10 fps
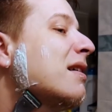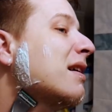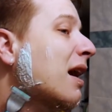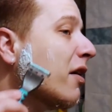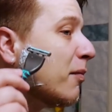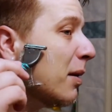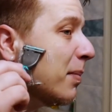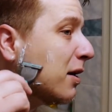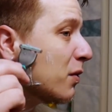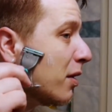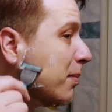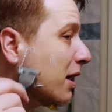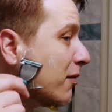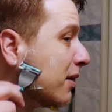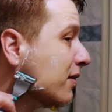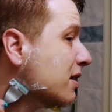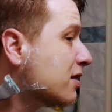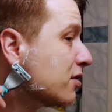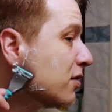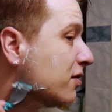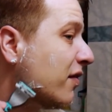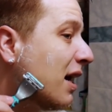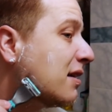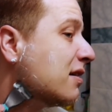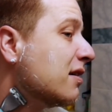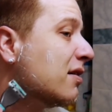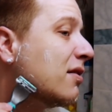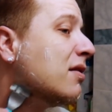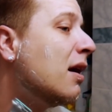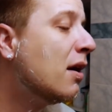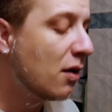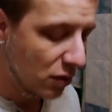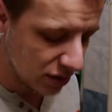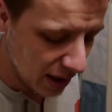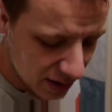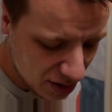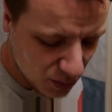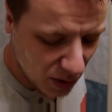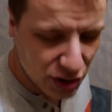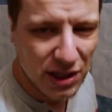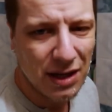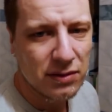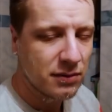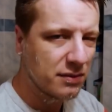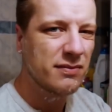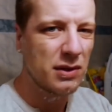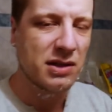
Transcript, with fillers: it out of my beard with the back of my razor so it's faster. I don't know. Or I can just wash it out. One